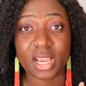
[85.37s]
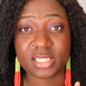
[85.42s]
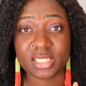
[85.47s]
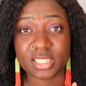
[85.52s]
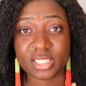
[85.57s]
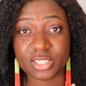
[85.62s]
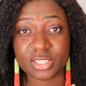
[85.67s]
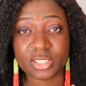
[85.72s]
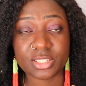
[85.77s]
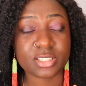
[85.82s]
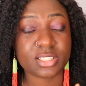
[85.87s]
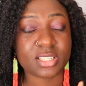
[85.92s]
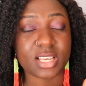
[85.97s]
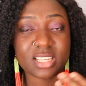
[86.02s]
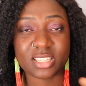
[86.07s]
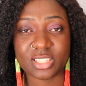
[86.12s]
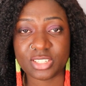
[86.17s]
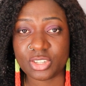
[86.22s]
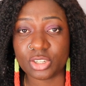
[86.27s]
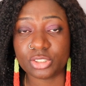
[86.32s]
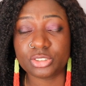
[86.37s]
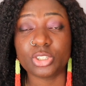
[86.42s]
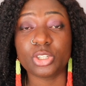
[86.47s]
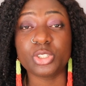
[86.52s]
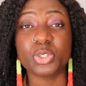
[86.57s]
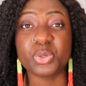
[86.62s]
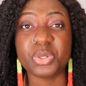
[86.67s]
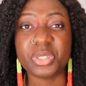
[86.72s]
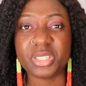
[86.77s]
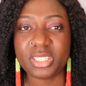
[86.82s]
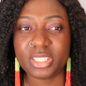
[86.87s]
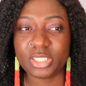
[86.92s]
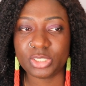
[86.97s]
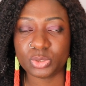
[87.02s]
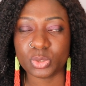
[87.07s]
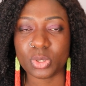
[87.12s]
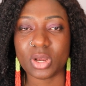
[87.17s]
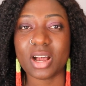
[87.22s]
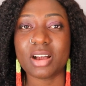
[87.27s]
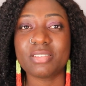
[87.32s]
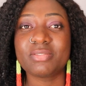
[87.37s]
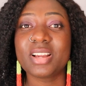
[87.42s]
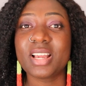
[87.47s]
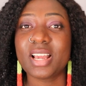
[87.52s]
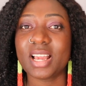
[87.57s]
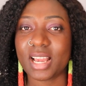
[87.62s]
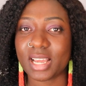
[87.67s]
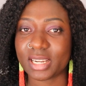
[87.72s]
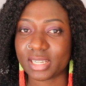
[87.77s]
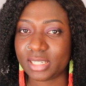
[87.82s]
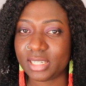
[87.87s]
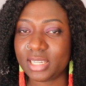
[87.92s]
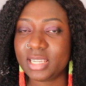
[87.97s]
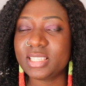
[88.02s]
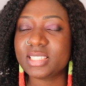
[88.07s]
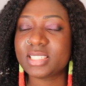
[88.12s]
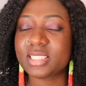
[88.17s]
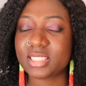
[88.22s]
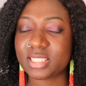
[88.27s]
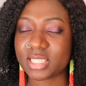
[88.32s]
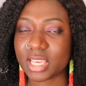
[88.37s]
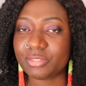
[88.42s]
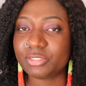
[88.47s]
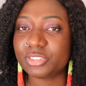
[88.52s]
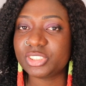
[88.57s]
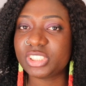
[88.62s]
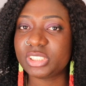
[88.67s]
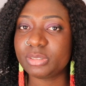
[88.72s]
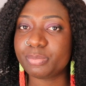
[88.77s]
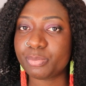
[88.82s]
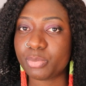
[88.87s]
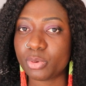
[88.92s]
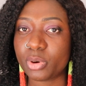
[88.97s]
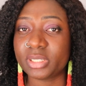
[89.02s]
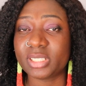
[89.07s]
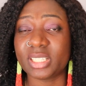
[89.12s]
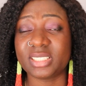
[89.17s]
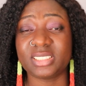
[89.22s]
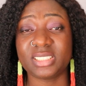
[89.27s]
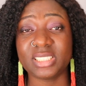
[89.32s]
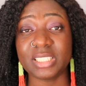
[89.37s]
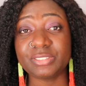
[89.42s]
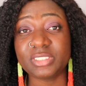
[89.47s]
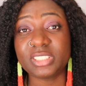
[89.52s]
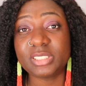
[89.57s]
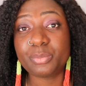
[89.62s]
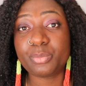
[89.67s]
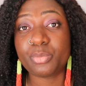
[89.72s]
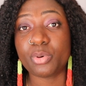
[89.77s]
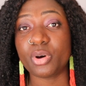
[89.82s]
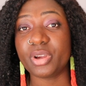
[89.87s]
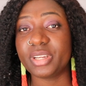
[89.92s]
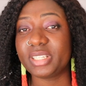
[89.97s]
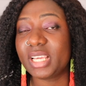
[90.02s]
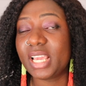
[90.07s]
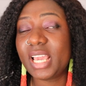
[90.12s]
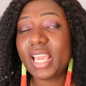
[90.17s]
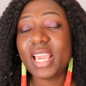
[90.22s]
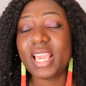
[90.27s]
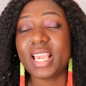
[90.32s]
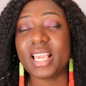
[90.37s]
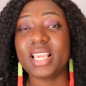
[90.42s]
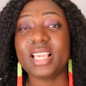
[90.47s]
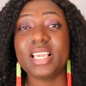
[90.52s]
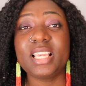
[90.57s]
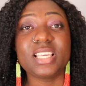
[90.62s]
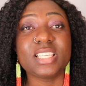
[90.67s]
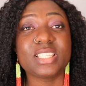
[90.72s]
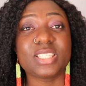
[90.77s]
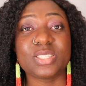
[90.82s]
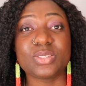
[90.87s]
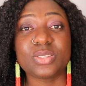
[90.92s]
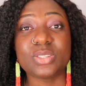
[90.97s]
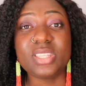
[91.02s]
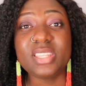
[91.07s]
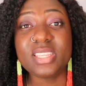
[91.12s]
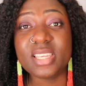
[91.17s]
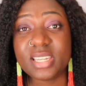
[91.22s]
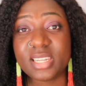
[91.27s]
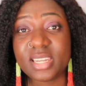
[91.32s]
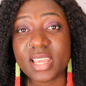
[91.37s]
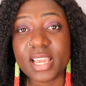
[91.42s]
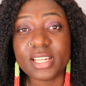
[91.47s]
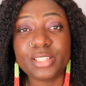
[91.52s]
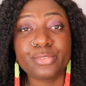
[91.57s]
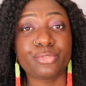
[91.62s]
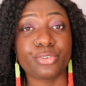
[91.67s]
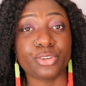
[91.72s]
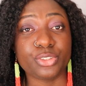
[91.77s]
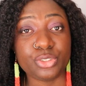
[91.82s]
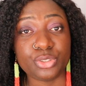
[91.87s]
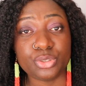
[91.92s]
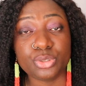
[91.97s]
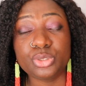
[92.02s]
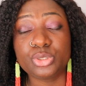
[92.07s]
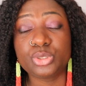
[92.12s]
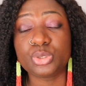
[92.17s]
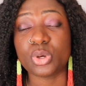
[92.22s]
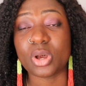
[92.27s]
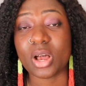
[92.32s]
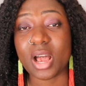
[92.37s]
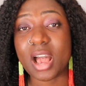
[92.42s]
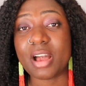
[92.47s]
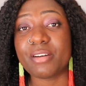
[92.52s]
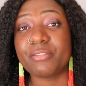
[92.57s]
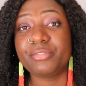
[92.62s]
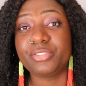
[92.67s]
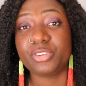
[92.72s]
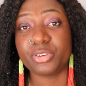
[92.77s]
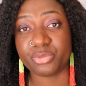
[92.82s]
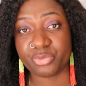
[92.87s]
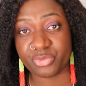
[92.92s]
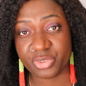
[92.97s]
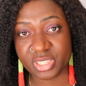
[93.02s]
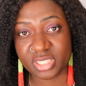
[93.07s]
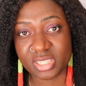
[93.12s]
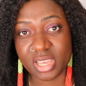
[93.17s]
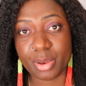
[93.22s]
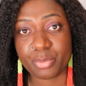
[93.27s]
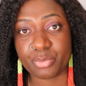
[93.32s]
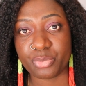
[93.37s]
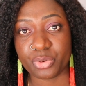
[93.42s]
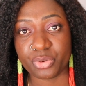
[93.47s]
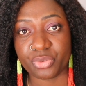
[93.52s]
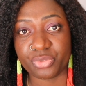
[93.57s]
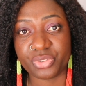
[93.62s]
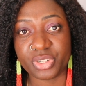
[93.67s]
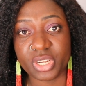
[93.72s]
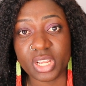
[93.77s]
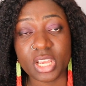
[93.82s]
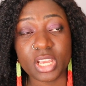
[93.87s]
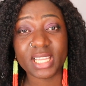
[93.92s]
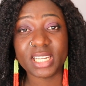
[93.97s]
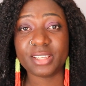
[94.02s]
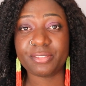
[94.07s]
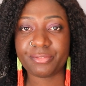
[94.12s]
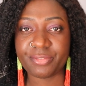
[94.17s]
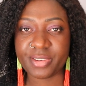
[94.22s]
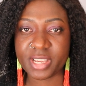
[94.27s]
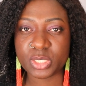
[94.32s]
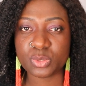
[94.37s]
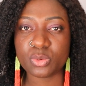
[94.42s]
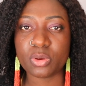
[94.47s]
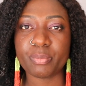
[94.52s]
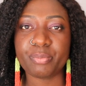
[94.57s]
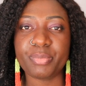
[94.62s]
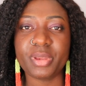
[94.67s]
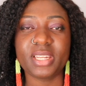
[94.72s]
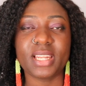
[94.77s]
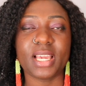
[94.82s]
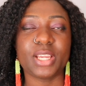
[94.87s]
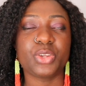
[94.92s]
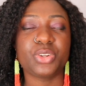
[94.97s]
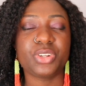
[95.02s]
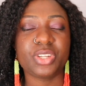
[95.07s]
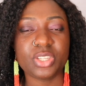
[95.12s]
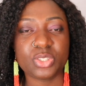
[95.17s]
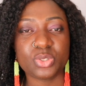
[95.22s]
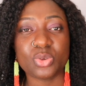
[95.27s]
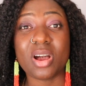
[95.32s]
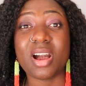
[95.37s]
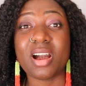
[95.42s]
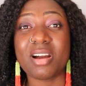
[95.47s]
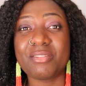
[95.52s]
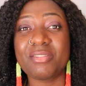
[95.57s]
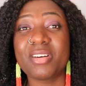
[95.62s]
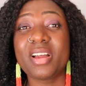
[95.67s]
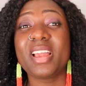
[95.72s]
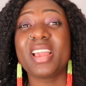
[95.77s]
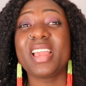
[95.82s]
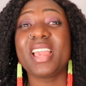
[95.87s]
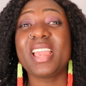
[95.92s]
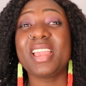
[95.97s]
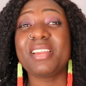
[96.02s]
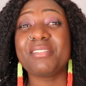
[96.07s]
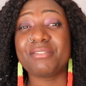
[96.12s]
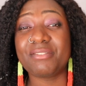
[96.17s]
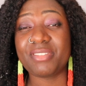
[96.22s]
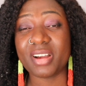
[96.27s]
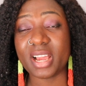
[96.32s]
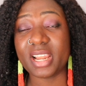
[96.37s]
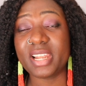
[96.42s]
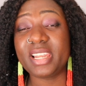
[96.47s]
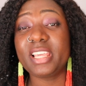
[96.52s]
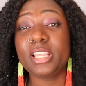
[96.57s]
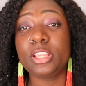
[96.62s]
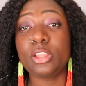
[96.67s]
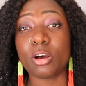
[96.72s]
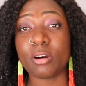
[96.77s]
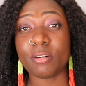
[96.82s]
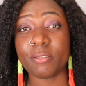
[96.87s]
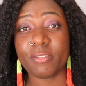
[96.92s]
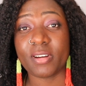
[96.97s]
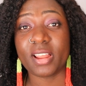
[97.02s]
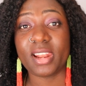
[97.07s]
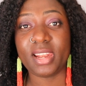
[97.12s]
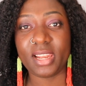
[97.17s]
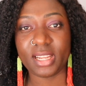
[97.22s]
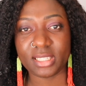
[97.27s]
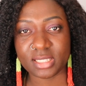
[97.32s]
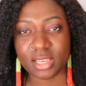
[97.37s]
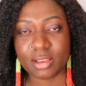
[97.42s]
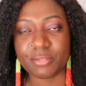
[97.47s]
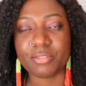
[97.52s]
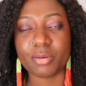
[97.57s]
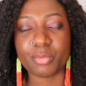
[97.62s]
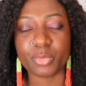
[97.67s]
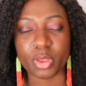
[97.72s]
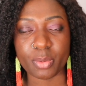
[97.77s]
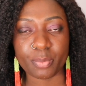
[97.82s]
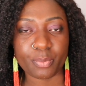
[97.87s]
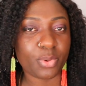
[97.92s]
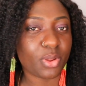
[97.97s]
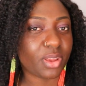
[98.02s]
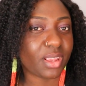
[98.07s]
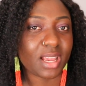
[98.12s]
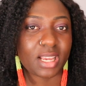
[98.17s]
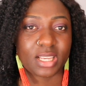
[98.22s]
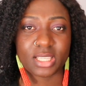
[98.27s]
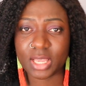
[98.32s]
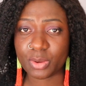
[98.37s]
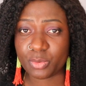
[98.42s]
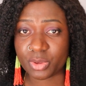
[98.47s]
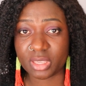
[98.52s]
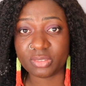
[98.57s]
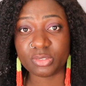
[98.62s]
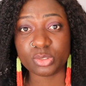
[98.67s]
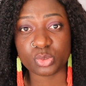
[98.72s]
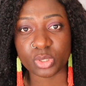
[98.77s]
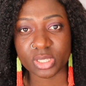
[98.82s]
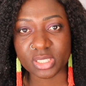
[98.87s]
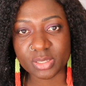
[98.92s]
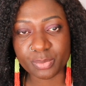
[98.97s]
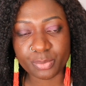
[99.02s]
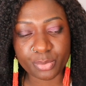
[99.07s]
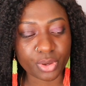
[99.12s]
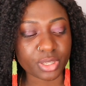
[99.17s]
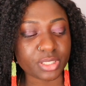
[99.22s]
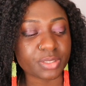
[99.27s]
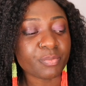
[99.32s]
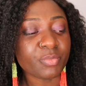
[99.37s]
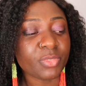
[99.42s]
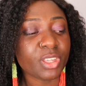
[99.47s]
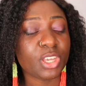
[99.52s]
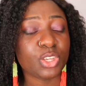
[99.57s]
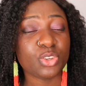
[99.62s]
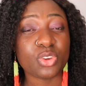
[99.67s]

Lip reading: as a nurse, as a doctor, you need to have at least 70 points, and 70 points is needed for you to have your visa approved. The first one being that you need to have a valid offer letter from your employer that will give you 20 points.